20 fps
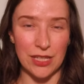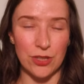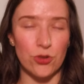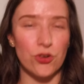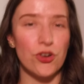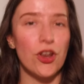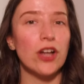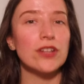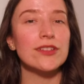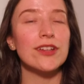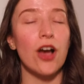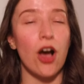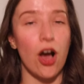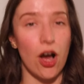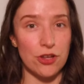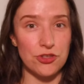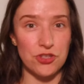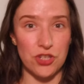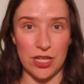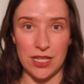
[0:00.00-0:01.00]
you're not
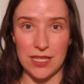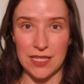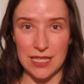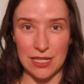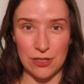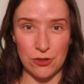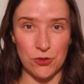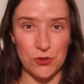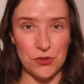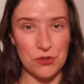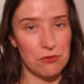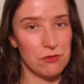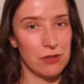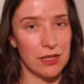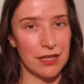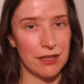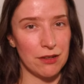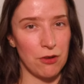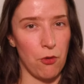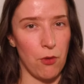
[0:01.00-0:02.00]
conscious that you're doing
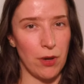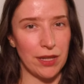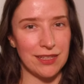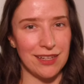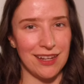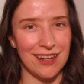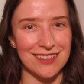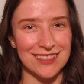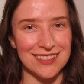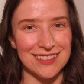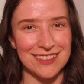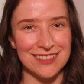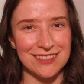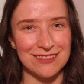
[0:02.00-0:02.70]
it quite yet.